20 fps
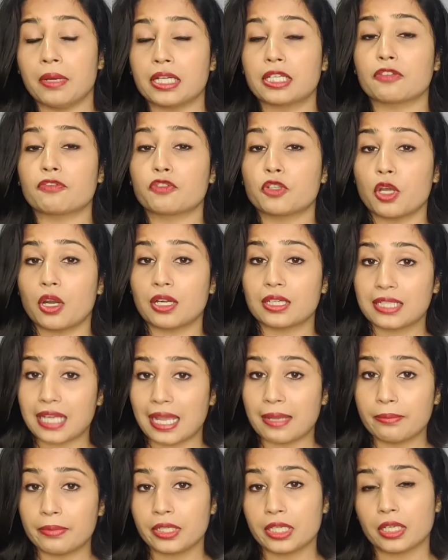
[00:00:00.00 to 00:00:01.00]
But if you are
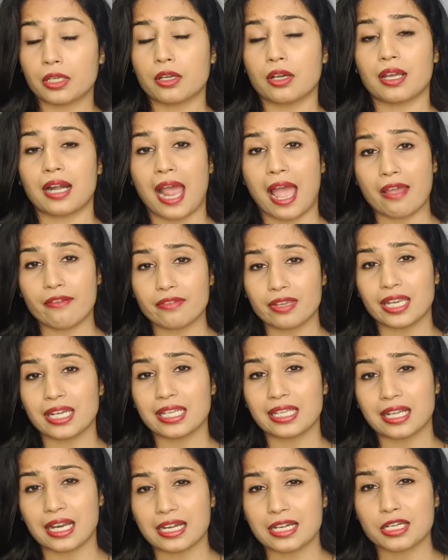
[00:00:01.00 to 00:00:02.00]
diabetic or having
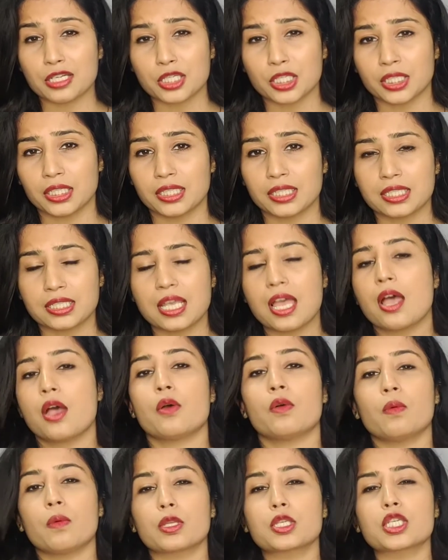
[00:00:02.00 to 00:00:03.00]
any conditions,
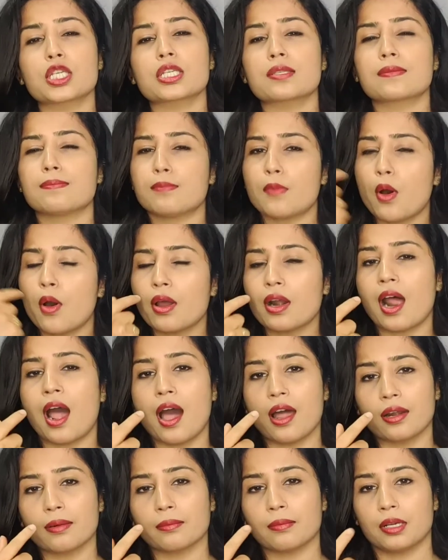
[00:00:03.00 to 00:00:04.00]
which is more
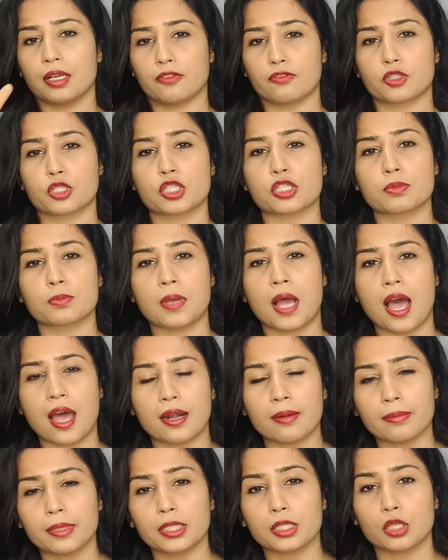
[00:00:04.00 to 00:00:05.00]
harm uh, which is
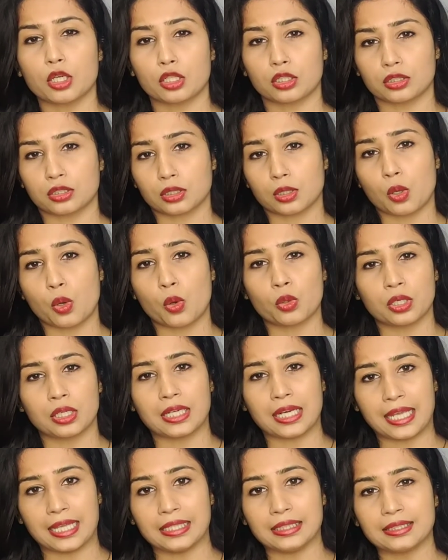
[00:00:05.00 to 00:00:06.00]
harming your
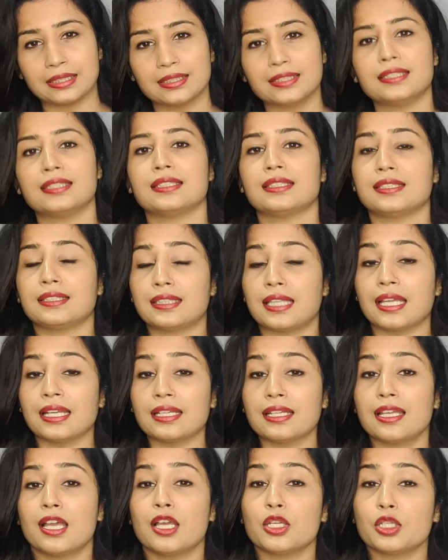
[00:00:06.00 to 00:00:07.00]
oral health
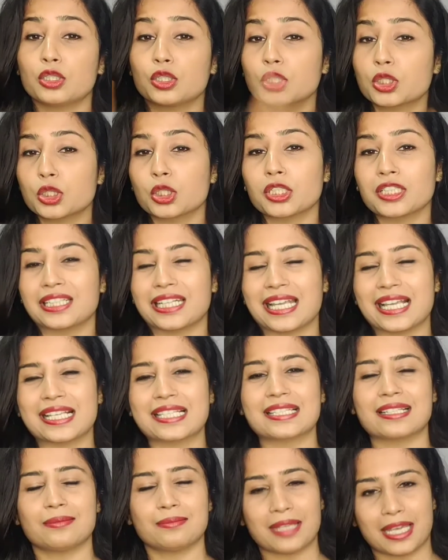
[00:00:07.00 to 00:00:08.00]
then you should
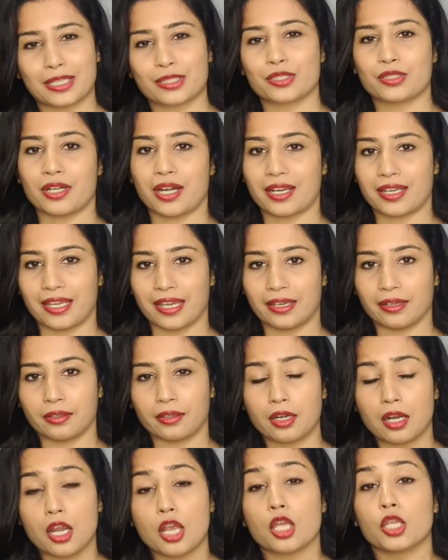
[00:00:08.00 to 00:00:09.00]
take some extra
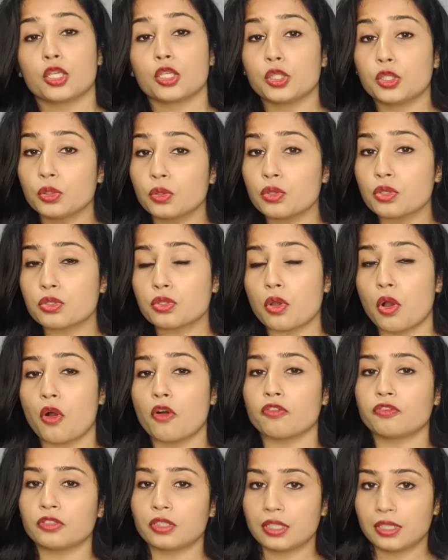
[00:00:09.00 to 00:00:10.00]
care use
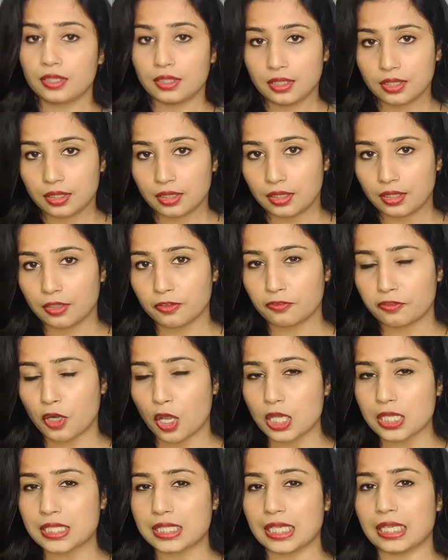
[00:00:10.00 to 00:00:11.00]
of uh,
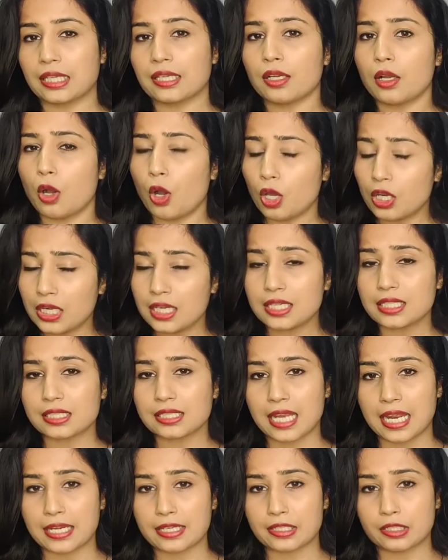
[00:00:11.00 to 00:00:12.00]
flossing or
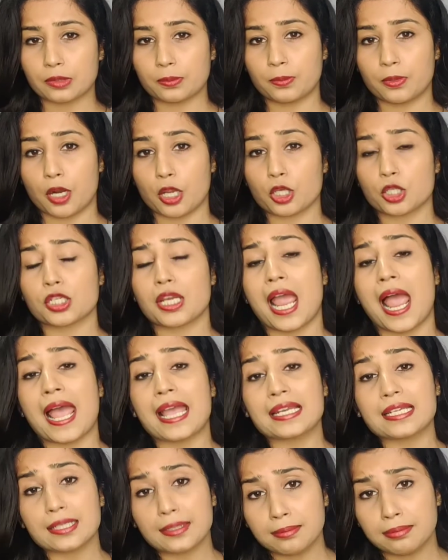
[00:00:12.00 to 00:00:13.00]
interdental brush
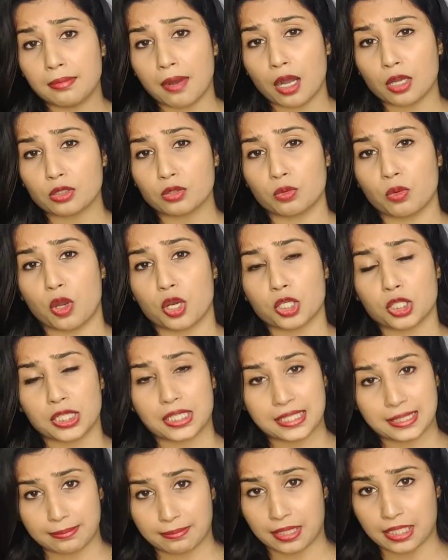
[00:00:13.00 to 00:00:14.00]
and a mouthwash
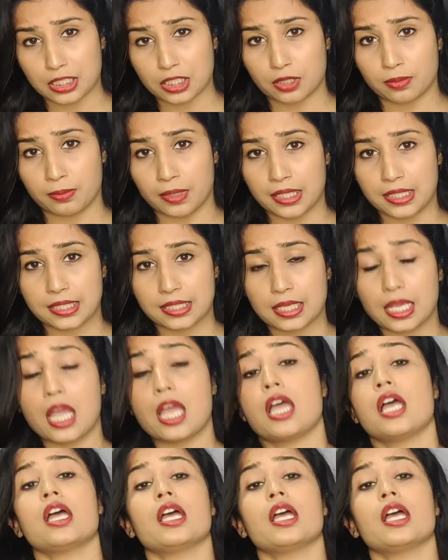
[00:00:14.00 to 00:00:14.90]
is a must must